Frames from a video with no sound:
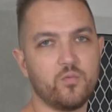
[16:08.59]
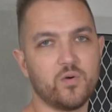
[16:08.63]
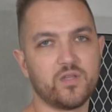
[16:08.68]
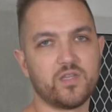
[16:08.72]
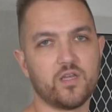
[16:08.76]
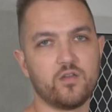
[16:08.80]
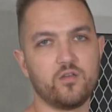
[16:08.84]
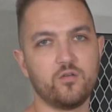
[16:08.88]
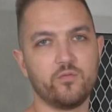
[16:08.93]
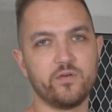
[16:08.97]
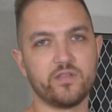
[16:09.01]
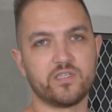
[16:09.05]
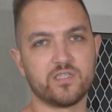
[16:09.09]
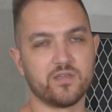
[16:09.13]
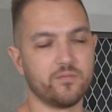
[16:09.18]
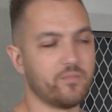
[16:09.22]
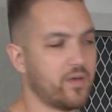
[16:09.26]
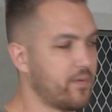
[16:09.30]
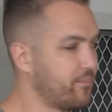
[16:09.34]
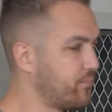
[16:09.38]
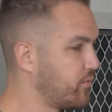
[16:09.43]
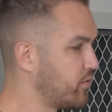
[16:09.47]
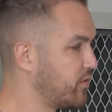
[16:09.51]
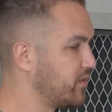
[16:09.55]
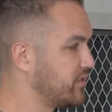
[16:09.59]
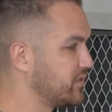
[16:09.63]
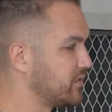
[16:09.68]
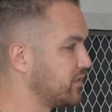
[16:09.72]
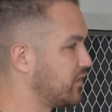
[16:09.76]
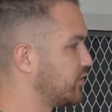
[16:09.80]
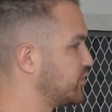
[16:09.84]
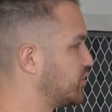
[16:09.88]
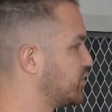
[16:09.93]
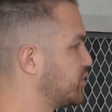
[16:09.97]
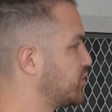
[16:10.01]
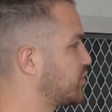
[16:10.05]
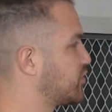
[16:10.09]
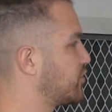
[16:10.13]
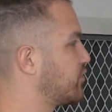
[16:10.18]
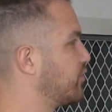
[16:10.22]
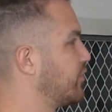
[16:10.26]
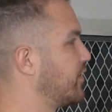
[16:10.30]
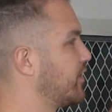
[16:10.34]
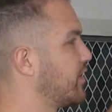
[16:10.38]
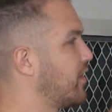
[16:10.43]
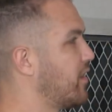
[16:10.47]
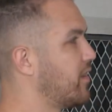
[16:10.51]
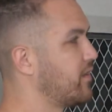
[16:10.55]
what they do with cement board is they'll just
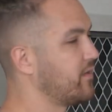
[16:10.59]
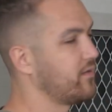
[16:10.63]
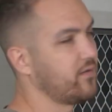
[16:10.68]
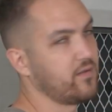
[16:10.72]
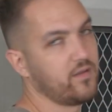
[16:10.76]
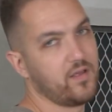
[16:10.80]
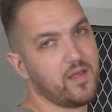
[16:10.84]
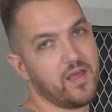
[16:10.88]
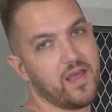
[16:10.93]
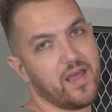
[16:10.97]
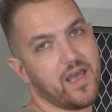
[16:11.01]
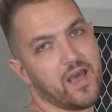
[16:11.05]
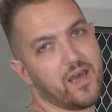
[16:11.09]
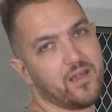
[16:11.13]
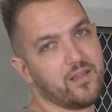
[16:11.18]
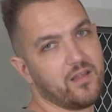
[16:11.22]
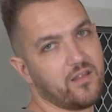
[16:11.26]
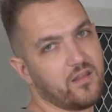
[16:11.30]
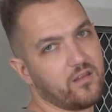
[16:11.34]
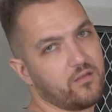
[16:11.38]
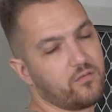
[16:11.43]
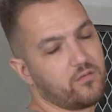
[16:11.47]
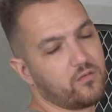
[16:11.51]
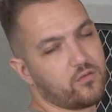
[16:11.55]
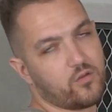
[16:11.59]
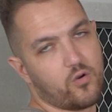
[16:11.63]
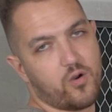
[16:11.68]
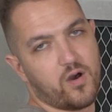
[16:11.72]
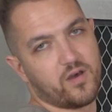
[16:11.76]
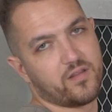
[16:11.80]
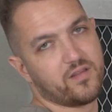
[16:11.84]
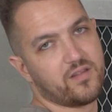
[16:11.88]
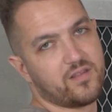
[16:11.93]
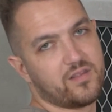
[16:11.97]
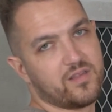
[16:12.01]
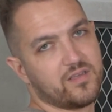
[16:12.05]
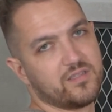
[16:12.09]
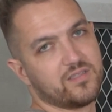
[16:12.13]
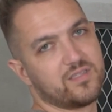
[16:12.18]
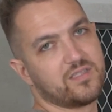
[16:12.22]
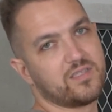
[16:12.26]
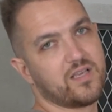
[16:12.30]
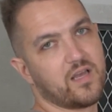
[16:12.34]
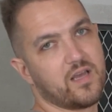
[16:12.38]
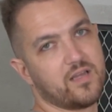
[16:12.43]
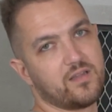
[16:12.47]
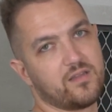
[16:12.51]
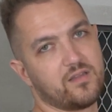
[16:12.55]
screw it on and then they throw on the thin
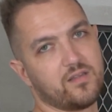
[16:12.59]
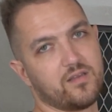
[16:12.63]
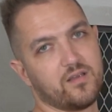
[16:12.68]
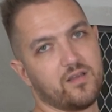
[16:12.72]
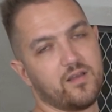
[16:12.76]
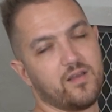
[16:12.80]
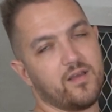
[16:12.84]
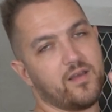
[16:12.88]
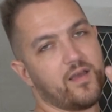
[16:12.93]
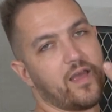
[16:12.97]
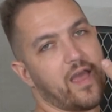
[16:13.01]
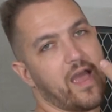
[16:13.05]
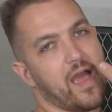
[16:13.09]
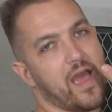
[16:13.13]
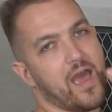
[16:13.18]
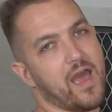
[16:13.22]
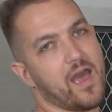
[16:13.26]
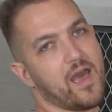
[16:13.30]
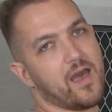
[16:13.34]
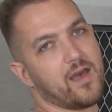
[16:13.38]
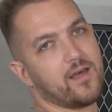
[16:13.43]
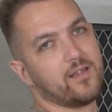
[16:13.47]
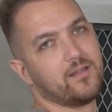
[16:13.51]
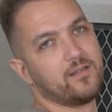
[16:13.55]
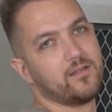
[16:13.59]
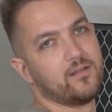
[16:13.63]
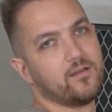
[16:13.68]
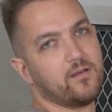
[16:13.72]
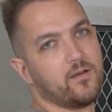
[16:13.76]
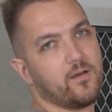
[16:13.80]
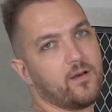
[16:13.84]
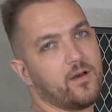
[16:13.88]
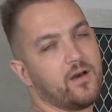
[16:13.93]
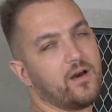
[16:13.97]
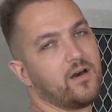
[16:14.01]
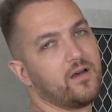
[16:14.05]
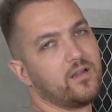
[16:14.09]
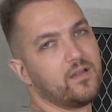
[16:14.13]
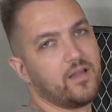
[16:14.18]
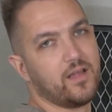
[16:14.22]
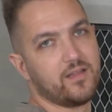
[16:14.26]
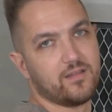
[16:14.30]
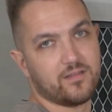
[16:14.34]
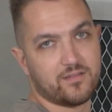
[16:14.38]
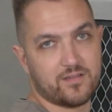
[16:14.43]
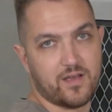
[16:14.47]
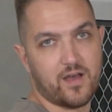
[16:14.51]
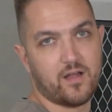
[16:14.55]
set and
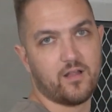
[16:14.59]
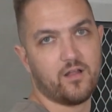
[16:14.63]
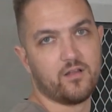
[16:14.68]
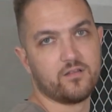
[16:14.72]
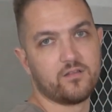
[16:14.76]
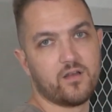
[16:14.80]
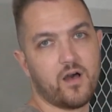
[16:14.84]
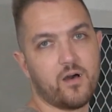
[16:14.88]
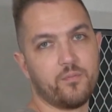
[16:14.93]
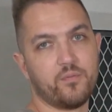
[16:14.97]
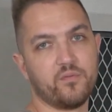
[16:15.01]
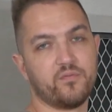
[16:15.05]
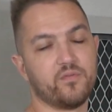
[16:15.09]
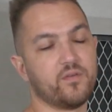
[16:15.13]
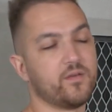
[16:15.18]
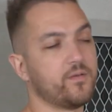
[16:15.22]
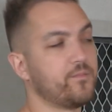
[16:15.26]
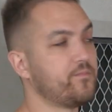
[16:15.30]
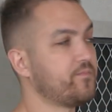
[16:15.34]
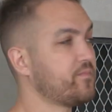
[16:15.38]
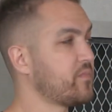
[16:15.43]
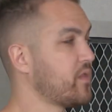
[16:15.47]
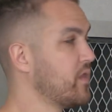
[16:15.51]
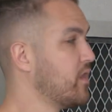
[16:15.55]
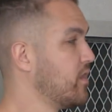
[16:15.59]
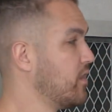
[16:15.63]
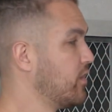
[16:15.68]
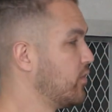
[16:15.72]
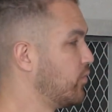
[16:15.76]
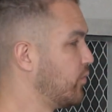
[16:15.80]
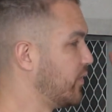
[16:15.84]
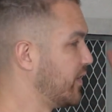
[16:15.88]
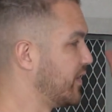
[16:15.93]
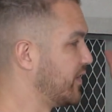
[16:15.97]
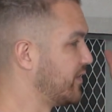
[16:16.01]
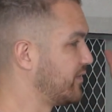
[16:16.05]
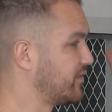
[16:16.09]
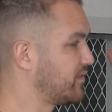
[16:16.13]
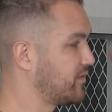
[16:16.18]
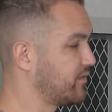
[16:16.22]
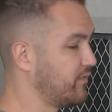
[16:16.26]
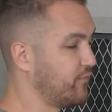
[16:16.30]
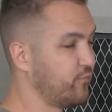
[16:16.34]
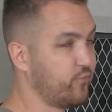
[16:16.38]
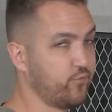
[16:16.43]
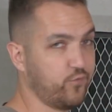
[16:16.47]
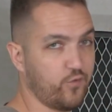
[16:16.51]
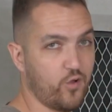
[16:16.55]
lay the tile on top of it.
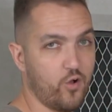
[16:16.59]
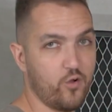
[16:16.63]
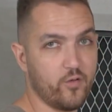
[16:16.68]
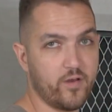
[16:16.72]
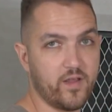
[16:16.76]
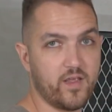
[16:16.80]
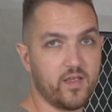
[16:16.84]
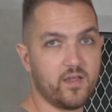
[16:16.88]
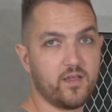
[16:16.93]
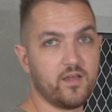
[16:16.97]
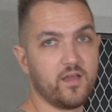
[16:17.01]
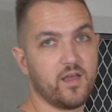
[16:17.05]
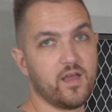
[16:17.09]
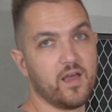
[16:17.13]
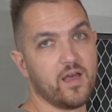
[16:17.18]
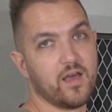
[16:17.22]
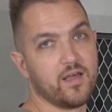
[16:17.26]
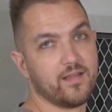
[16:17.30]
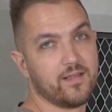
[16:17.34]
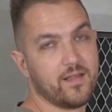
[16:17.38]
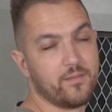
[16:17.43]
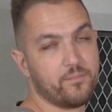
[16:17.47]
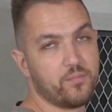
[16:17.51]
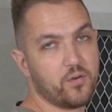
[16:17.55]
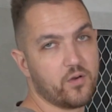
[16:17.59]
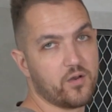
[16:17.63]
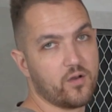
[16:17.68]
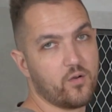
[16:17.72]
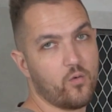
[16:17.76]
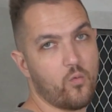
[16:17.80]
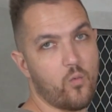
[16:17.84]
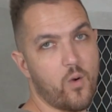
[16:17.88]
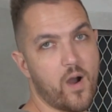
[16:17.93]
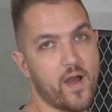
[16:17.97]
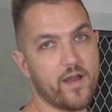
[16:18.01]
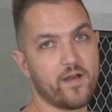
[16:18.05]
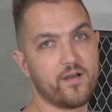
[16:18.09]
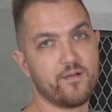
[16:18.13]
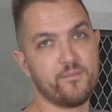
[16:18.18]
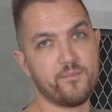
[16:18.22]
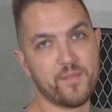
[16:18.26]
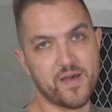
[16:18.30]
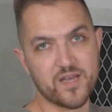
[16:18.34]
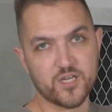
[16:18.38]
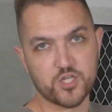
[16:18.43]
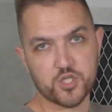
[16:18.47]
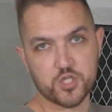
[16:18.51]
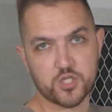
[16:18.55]
With floating, they put a wire
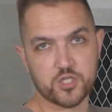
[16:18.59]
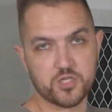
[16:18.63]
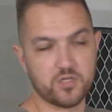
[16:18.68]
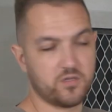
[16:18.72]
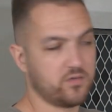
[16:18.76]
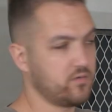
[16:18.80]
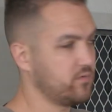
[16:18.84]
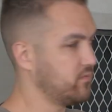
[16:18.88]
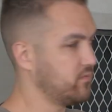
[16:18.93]
mesh